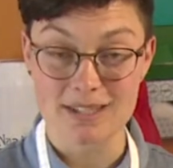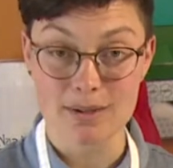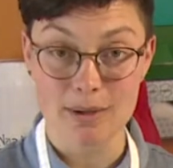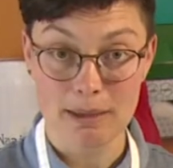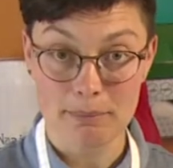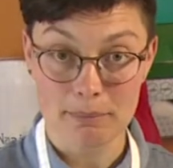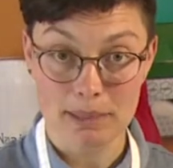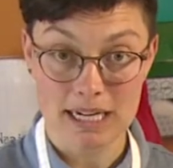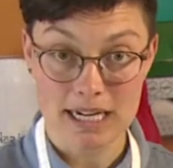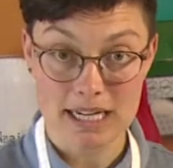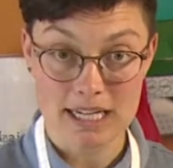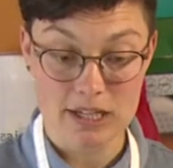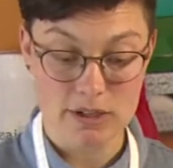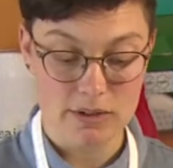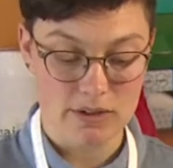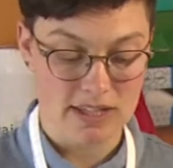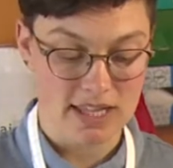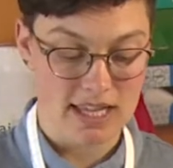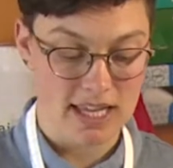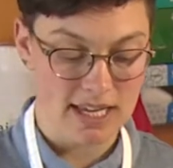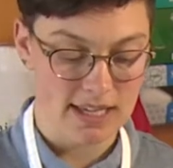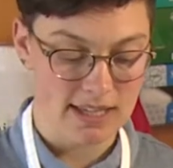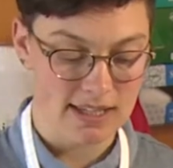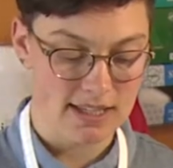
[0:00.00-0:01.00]
So I'm going to use
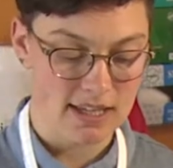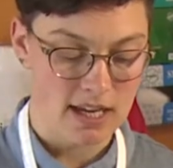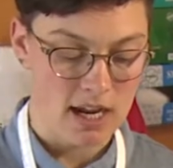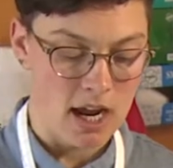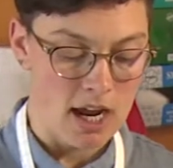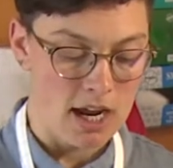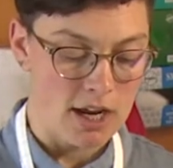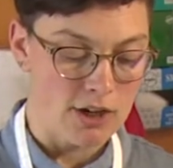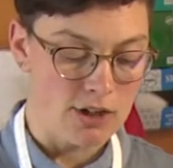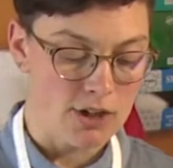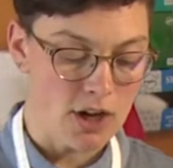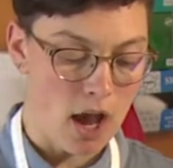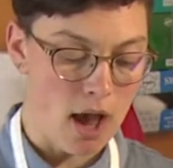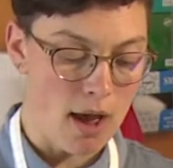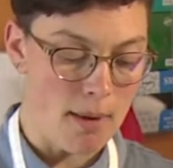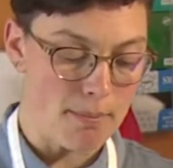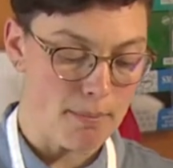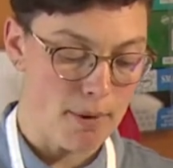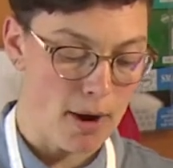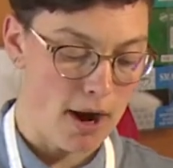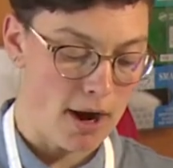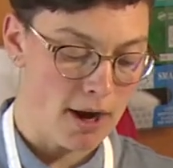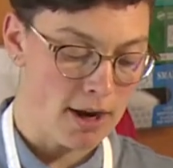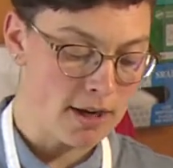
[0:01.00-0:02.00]
this top
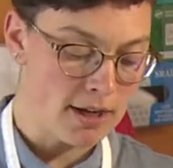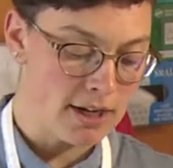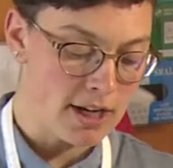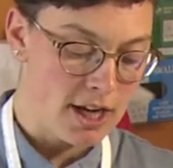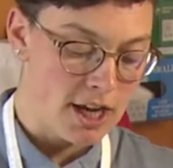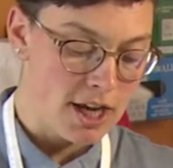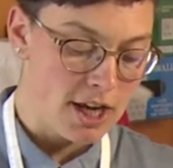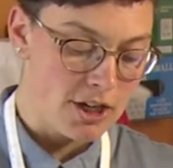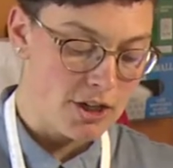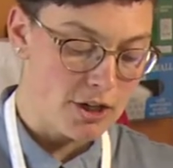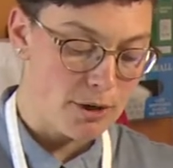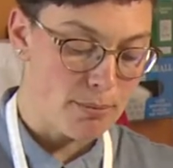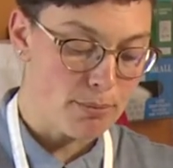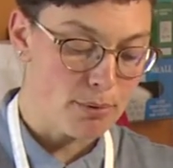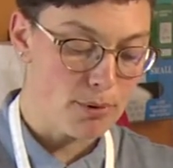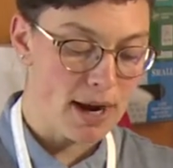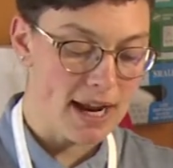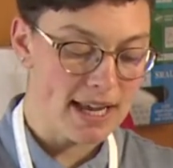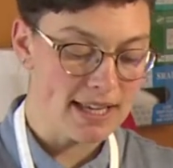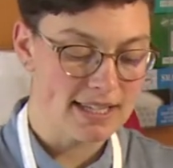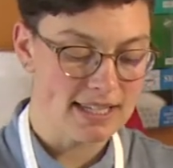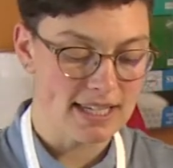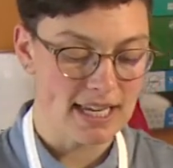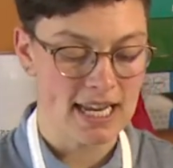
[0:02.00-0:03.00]
part to
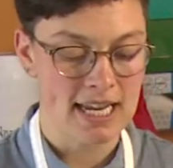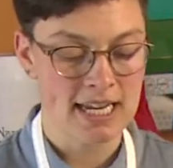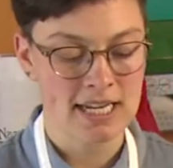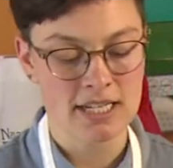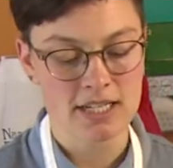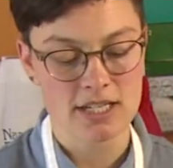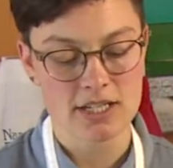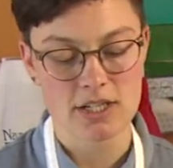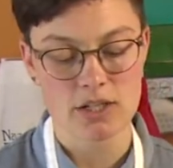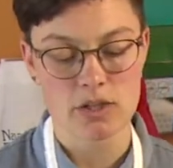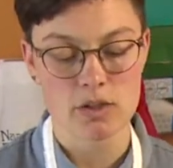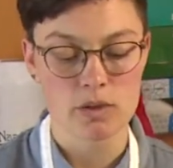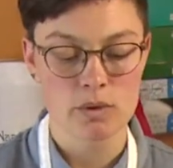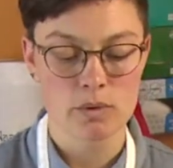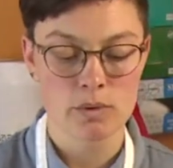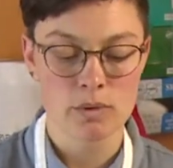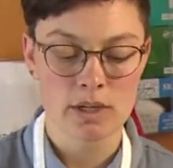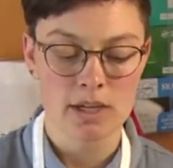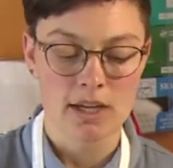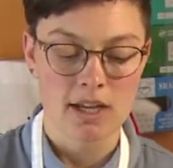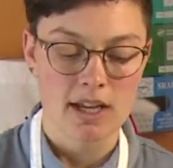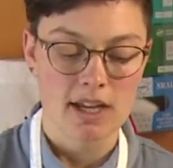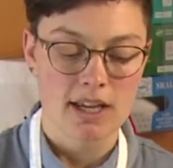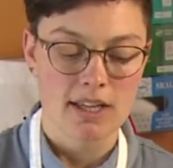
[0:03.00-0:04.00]
press into
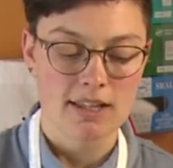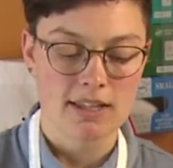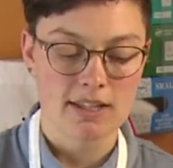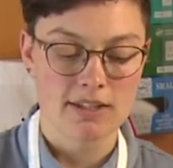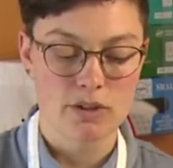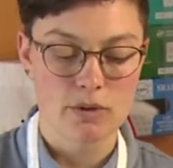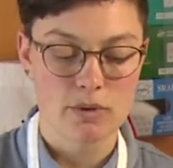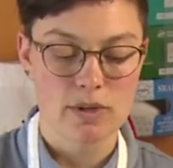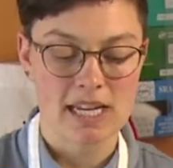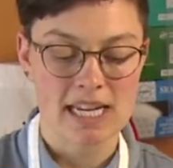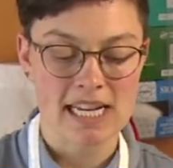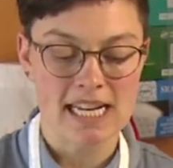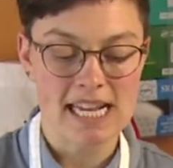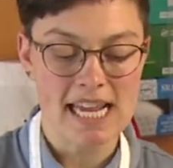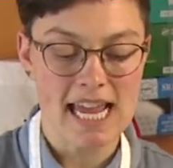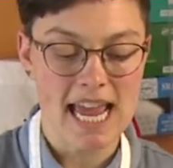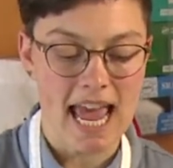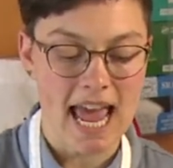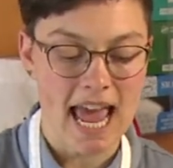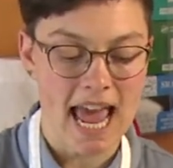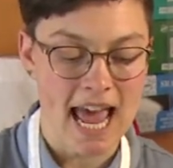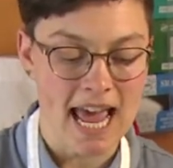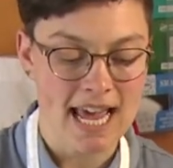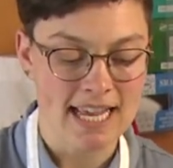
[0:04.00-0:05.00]
the zucchini
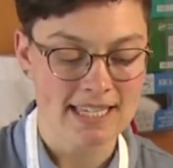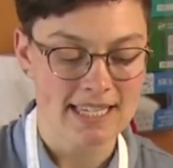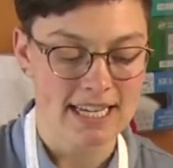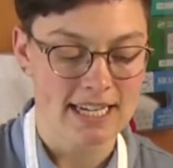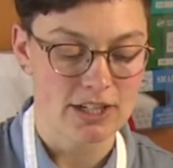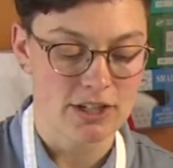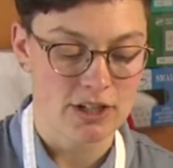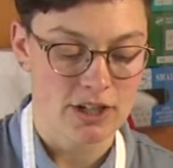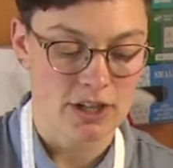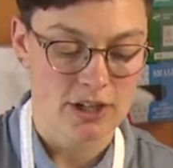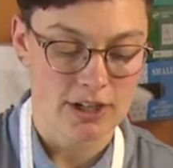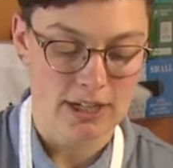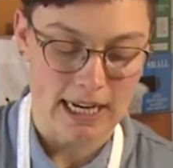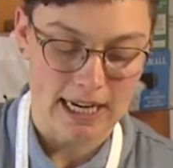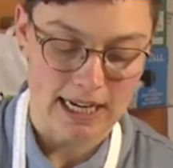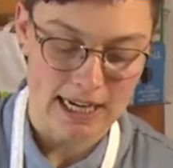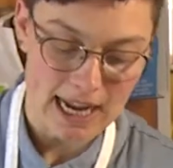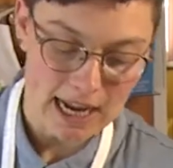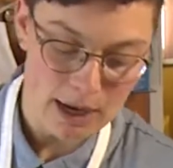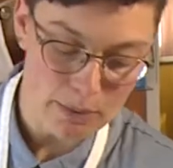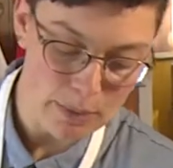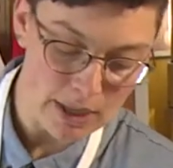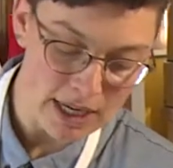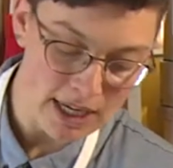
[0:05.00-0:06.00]
as I turn it,
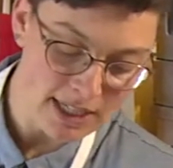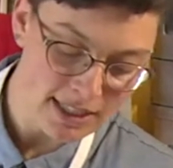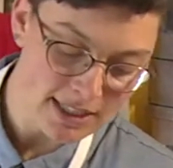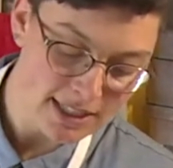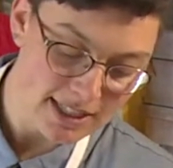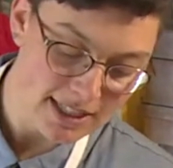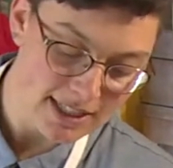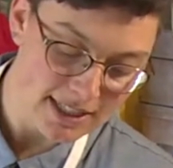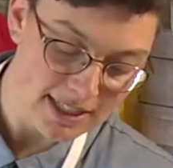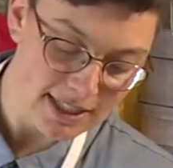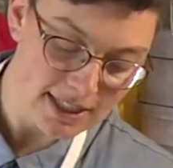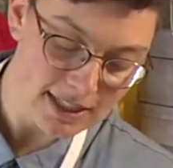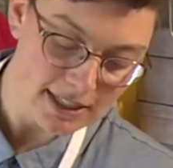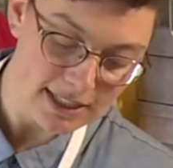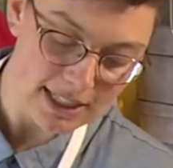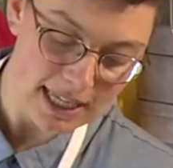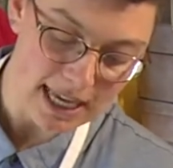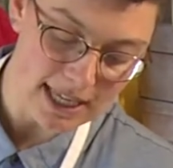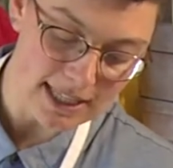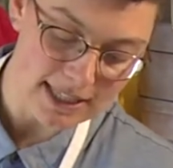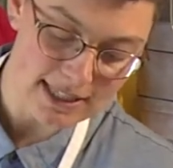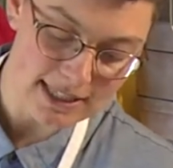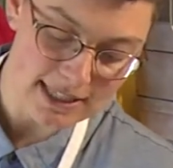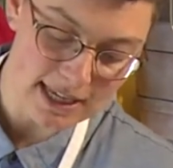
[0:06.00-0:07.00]
and we can still
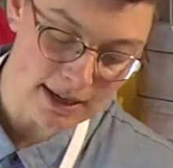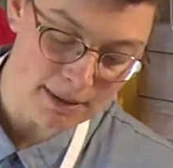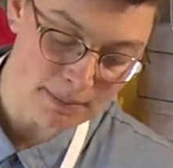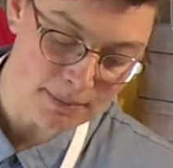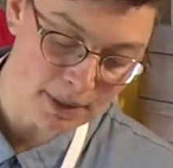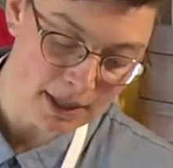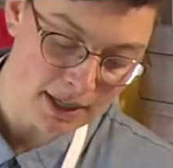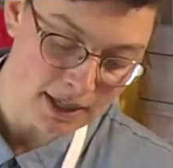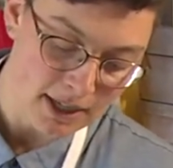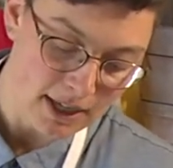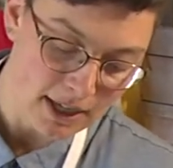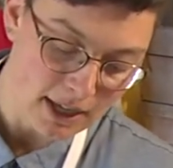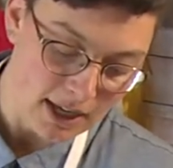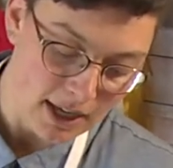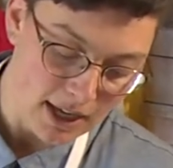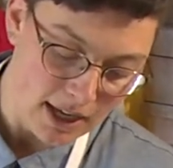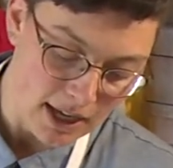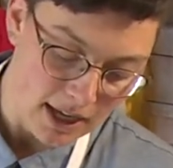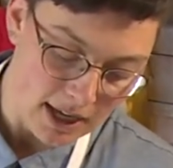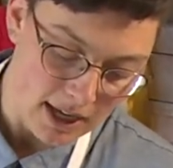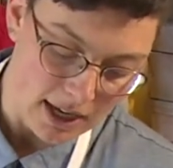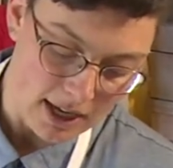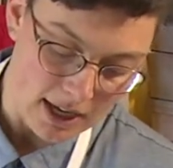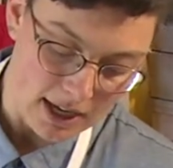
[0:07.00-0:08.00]
get some
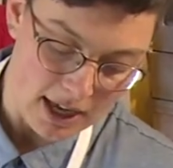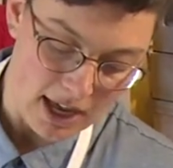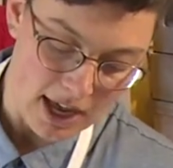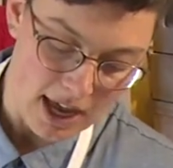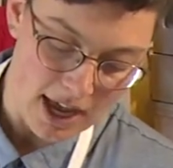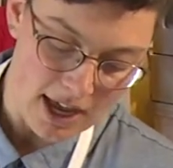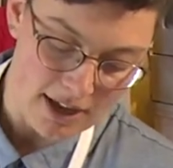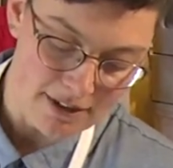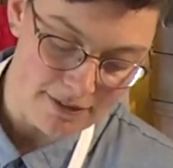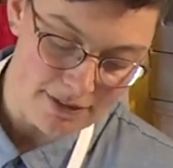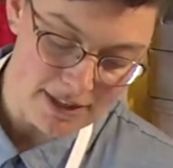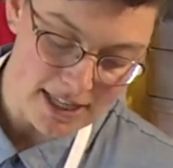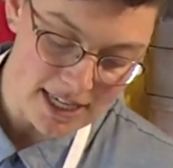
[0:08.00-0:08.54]
of